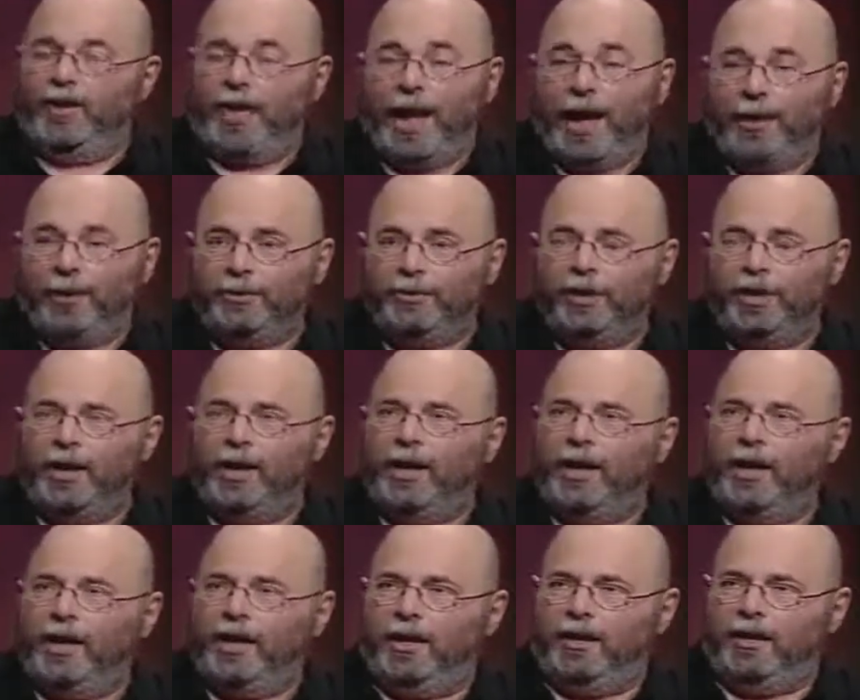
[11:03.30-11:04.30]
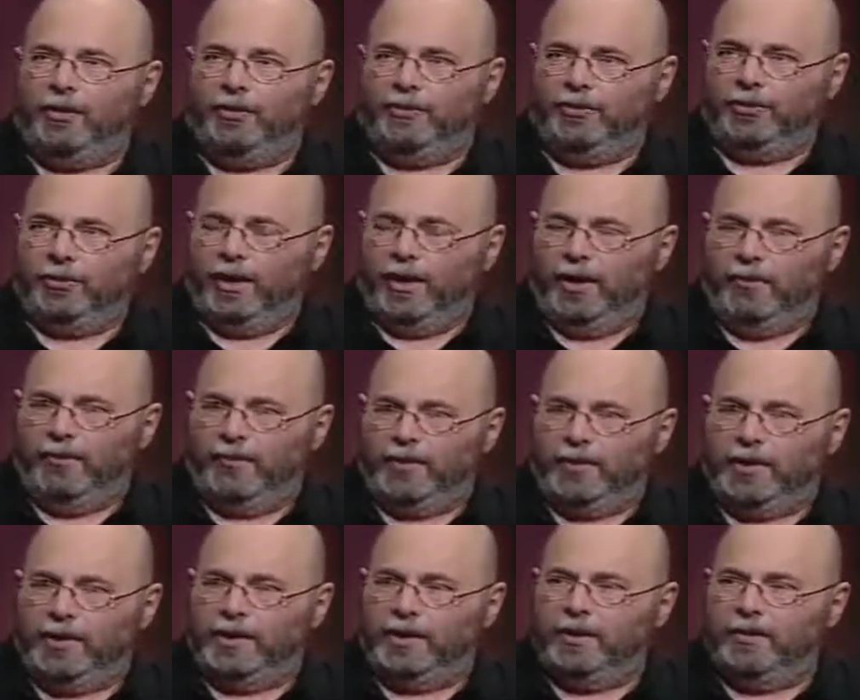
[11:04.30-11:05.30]
without a
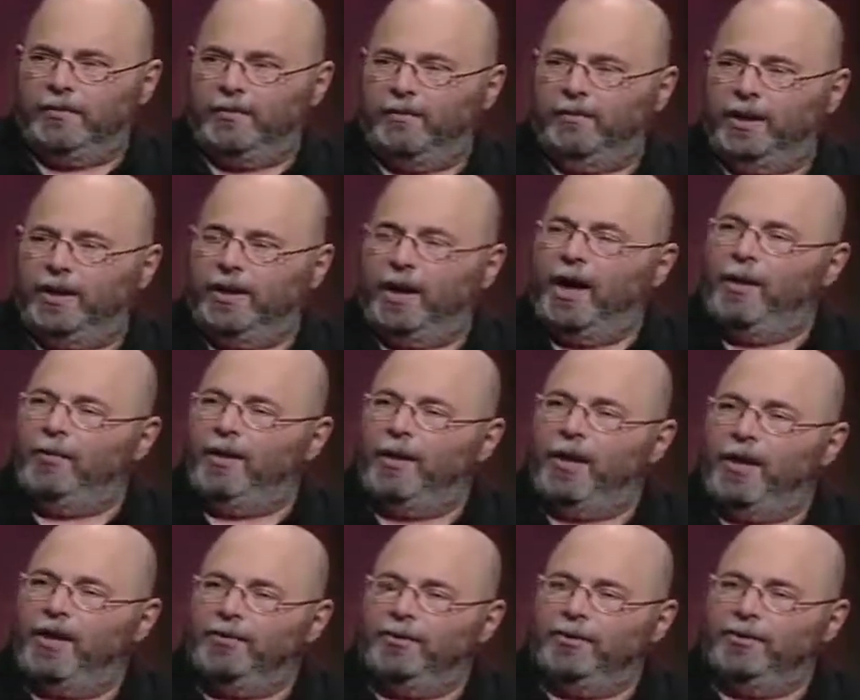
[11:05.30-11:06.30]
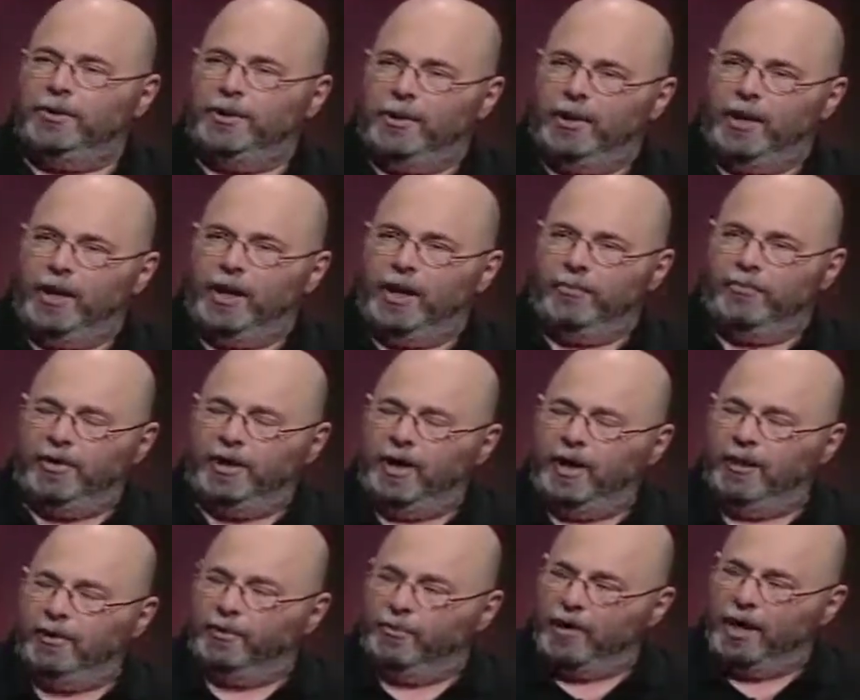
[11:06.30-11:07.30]
triumphal scene, but Amonasro did hide
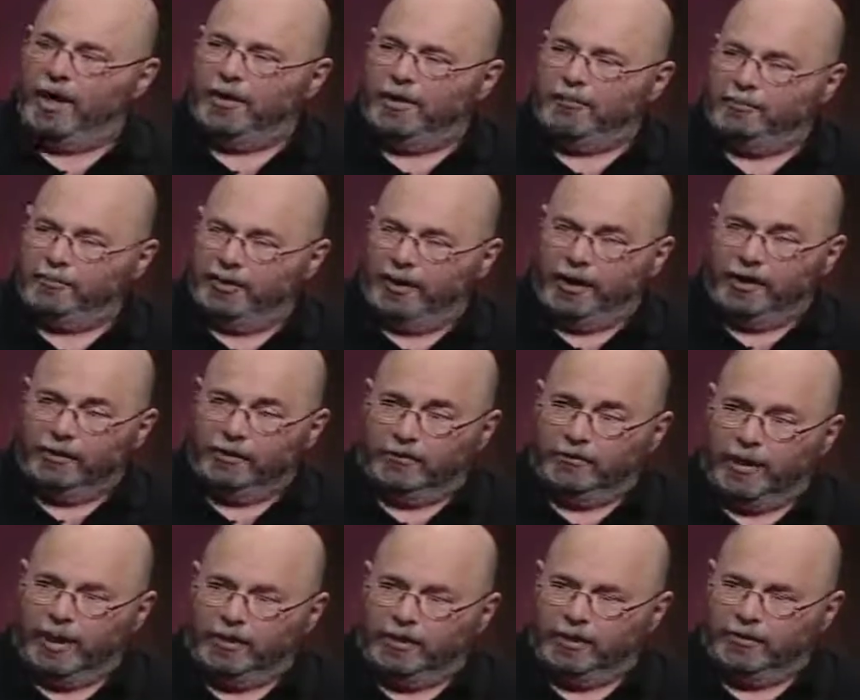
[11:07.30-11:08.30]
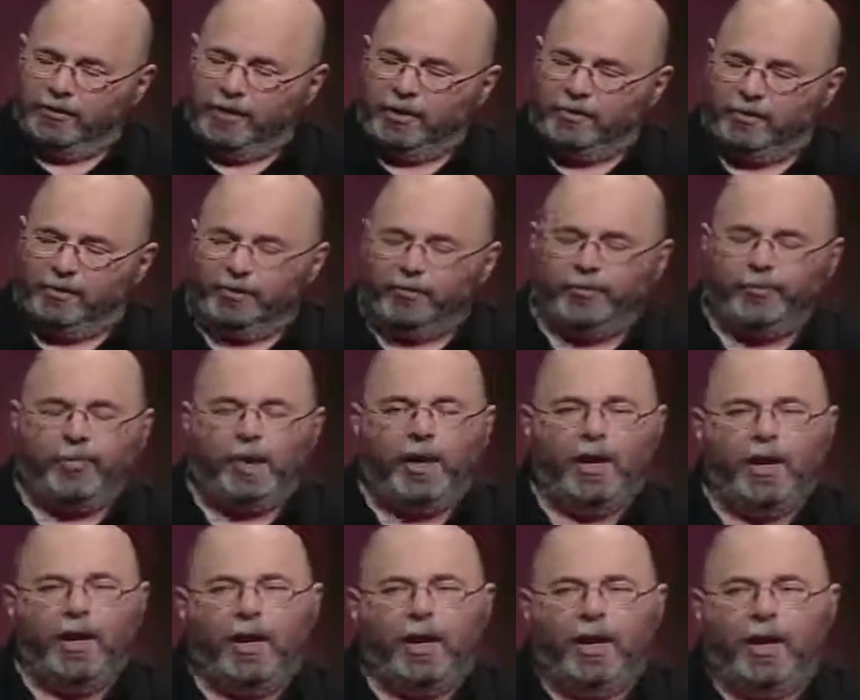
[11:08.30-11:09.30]
behind a potted plant in Michael's bedroom.
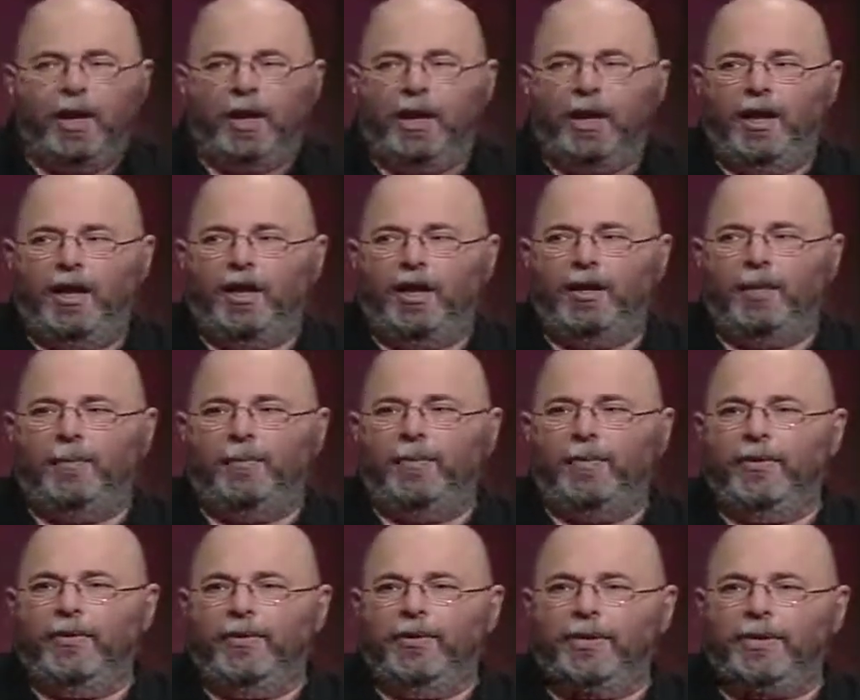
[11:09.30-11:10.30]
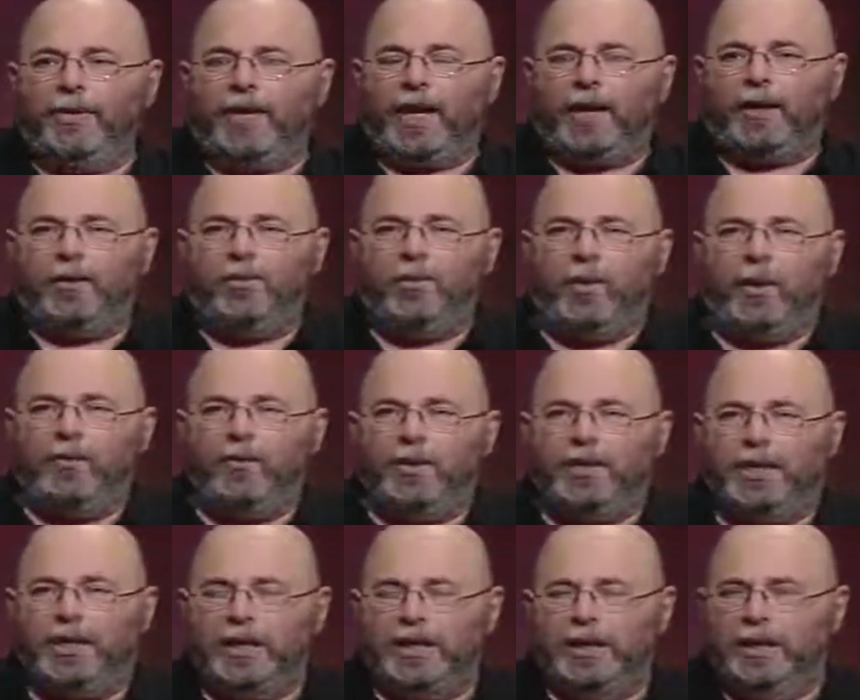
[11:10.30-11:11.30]
Um, the second one
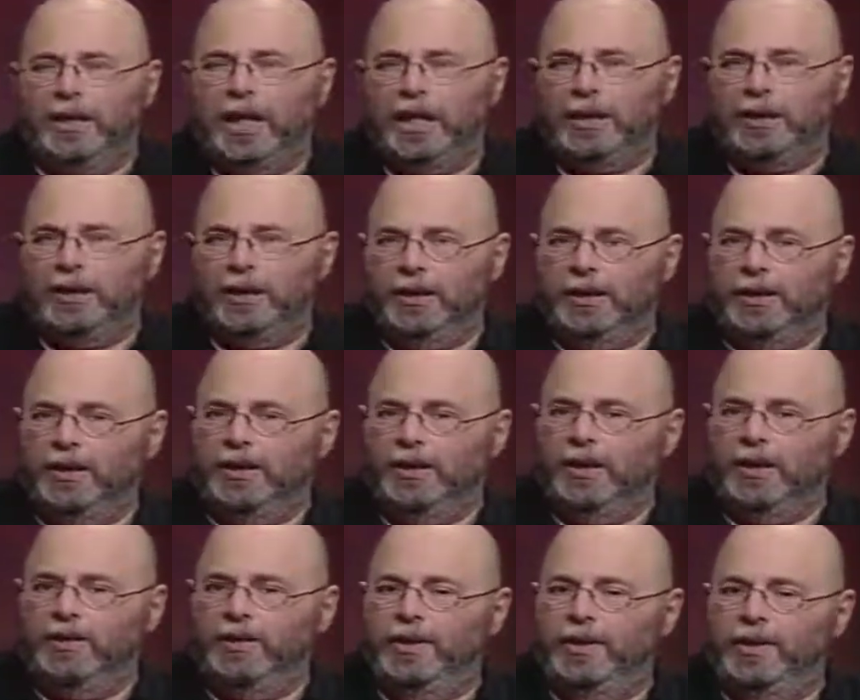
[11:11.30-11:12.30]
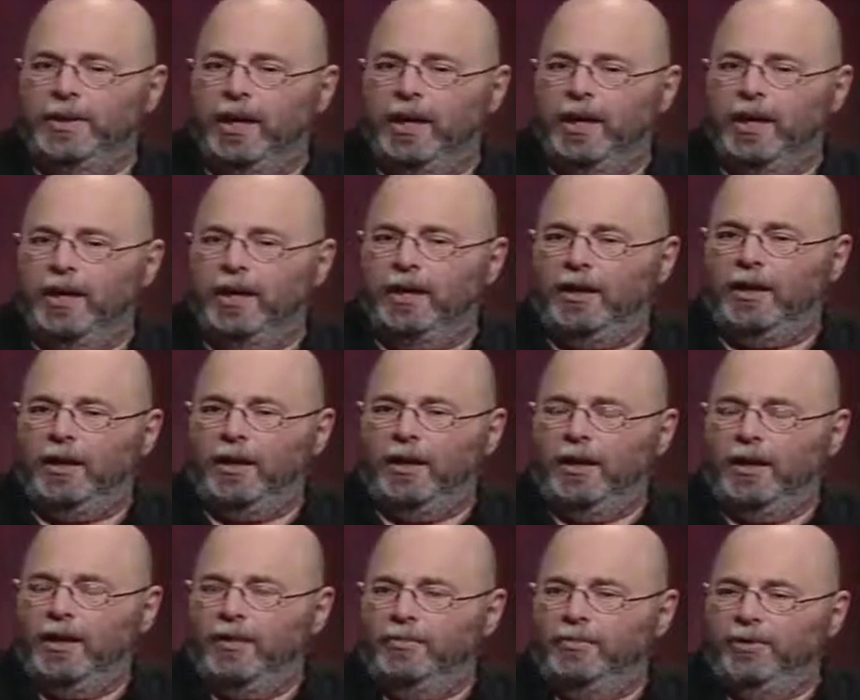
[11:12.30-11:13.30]
was in London. There was a
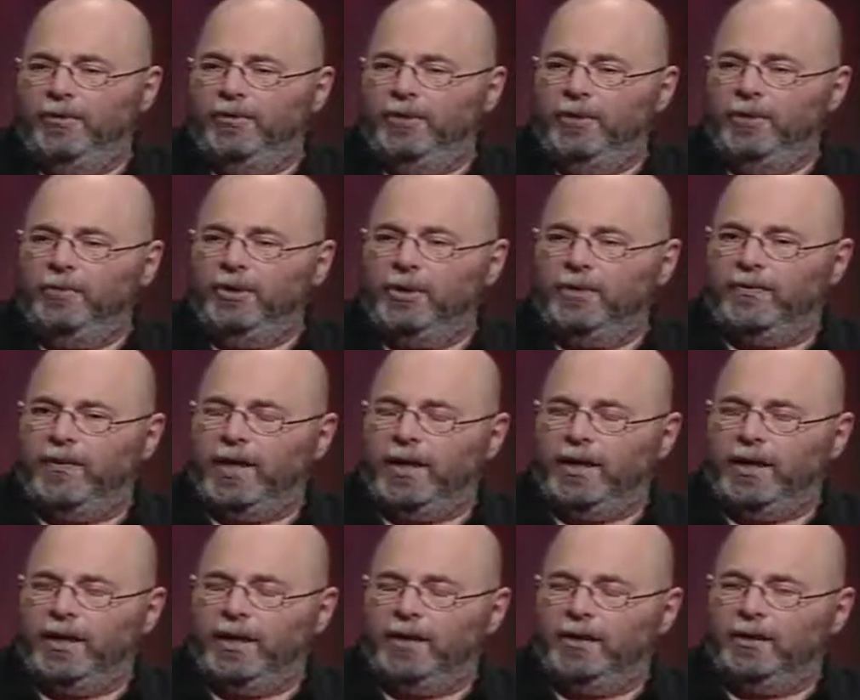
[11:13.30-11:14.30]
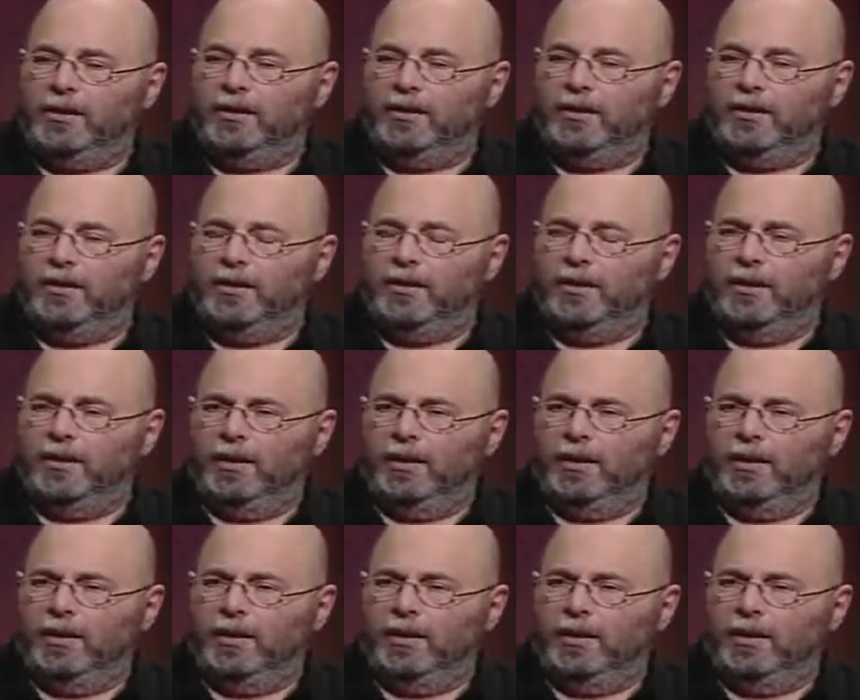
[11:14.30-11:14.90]
performance of Aida